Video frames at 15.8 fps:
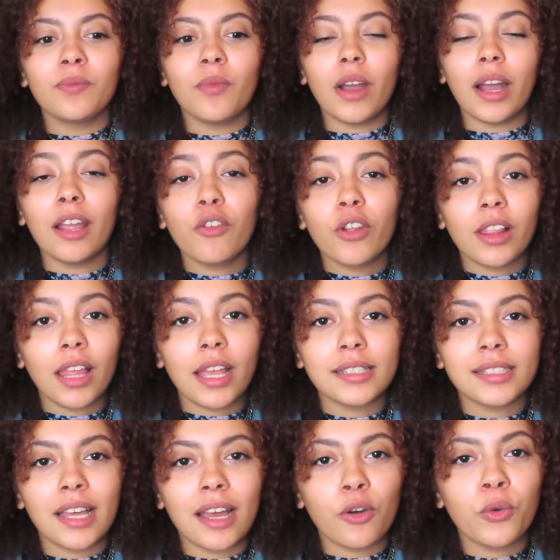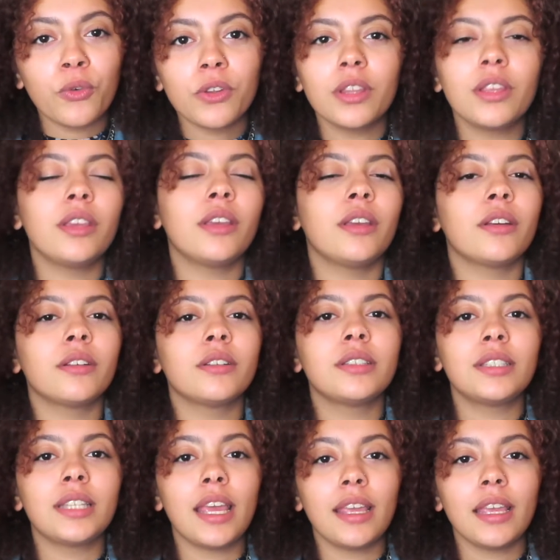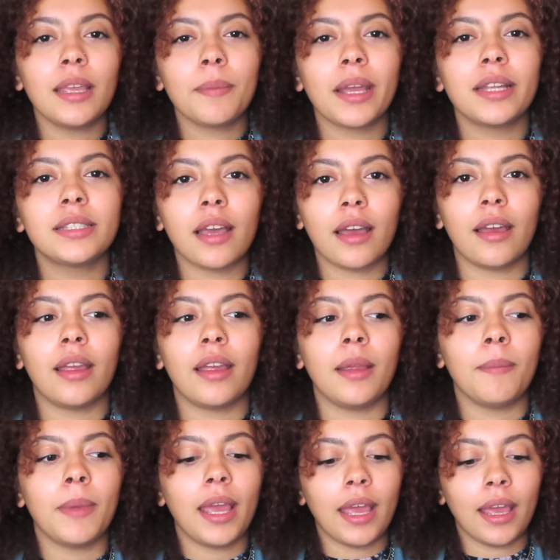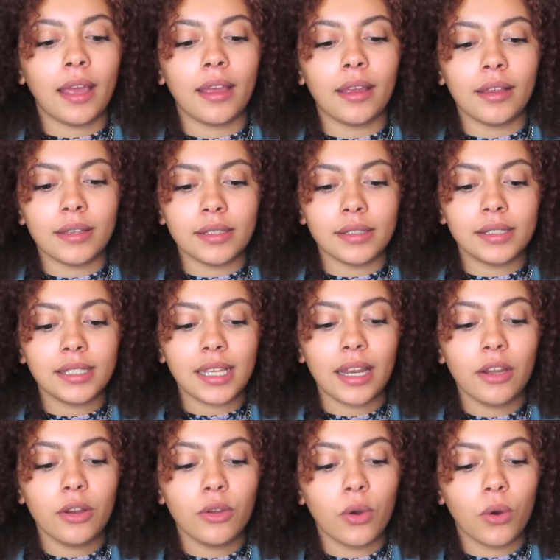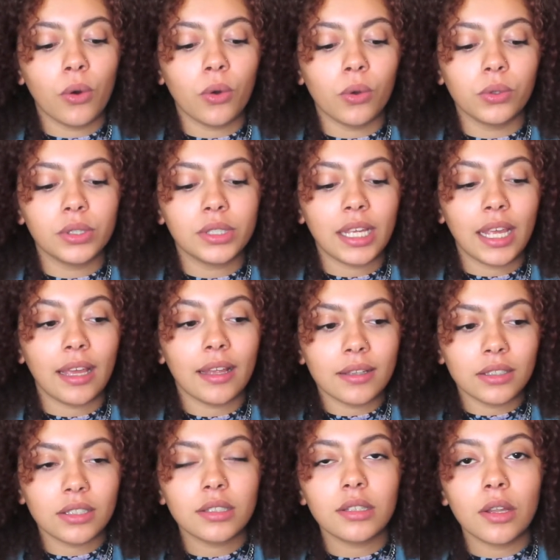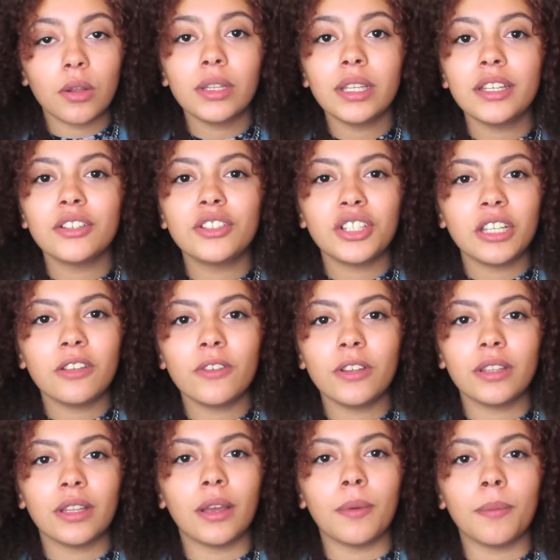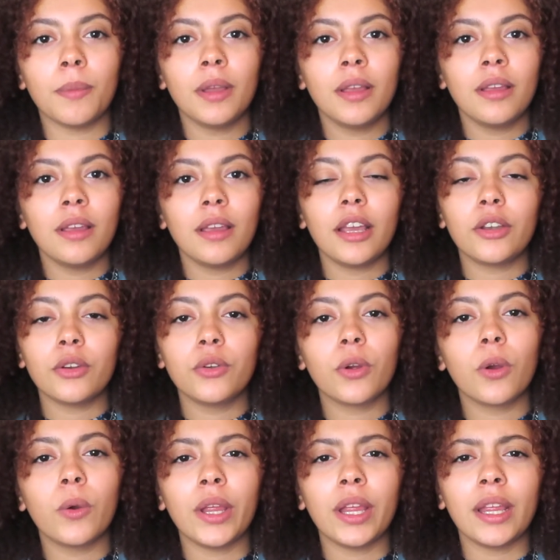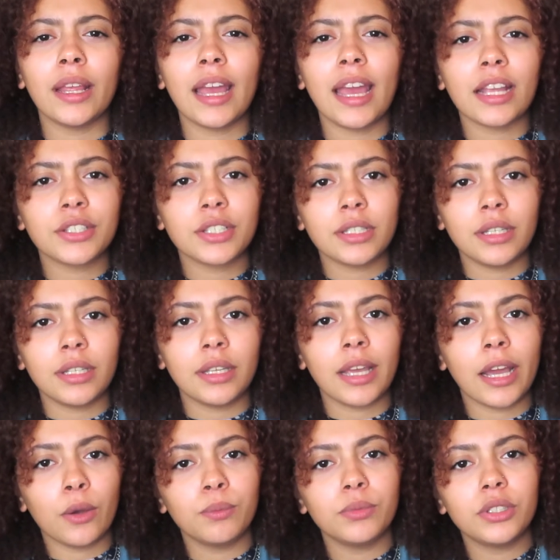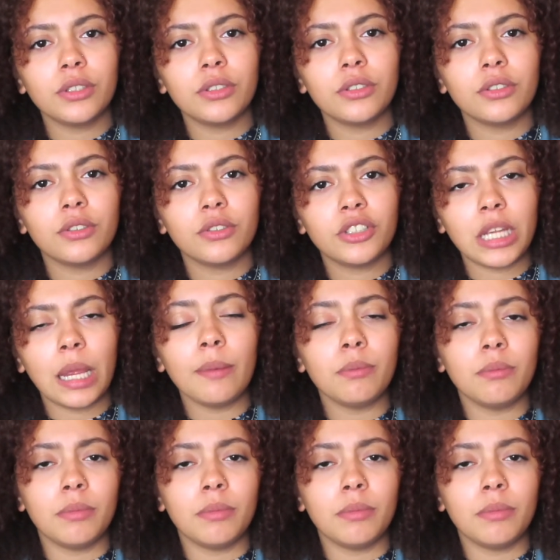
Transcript: I realized that over the years, taking my time and setting goals and slowly achieving them and growing actually helped shape